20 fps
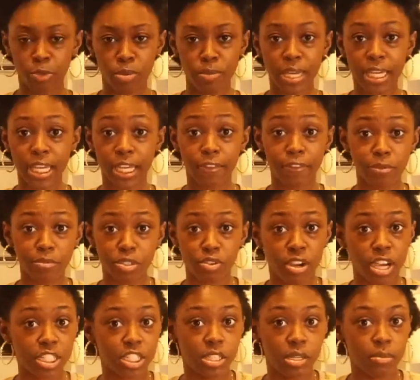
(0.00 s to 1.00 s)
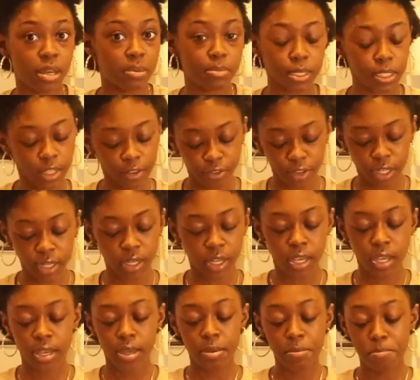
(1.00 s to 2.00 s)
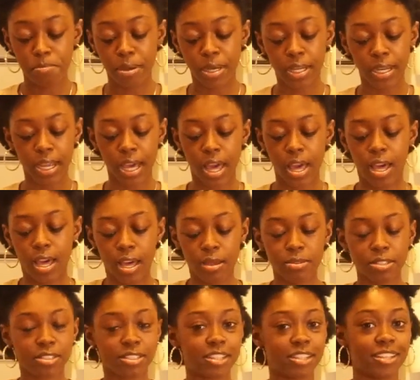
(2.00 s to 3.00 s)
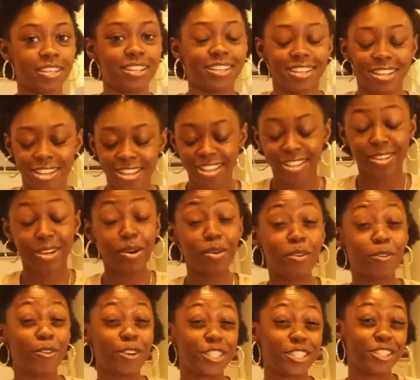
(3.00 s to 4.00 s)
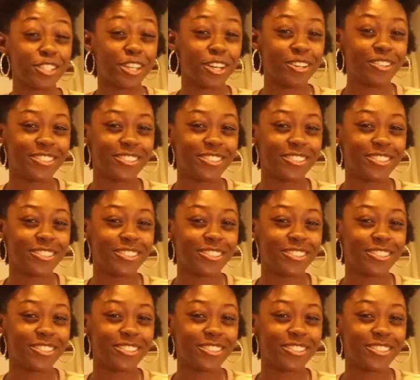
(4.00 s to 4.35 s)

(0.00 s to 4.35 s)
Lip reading: making it from scratch and it might be different, but I'm just gonna go with what you know,